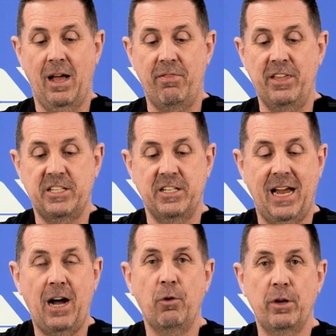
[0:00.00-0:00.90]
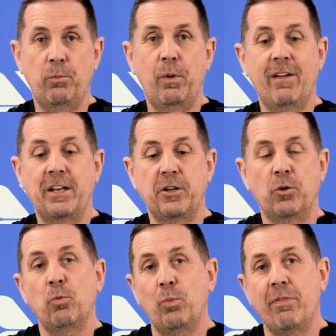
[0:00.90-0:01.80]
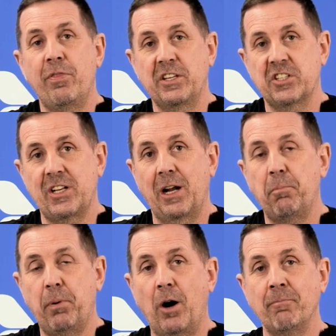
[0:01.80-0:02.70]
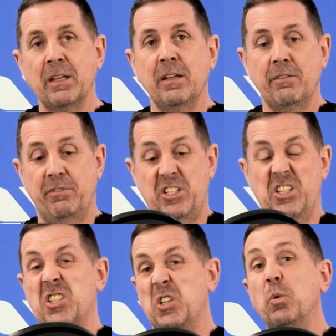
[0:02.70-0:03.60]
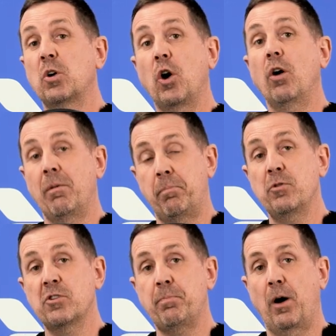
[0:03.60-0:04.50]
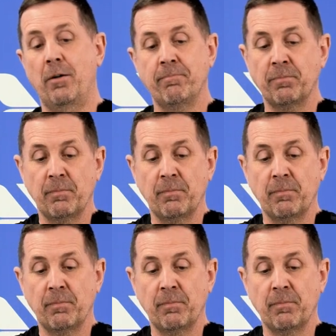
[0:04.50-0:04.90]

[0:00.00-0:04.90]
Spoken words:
and this is how we've ended up with this style pot. This is still called the punch pot.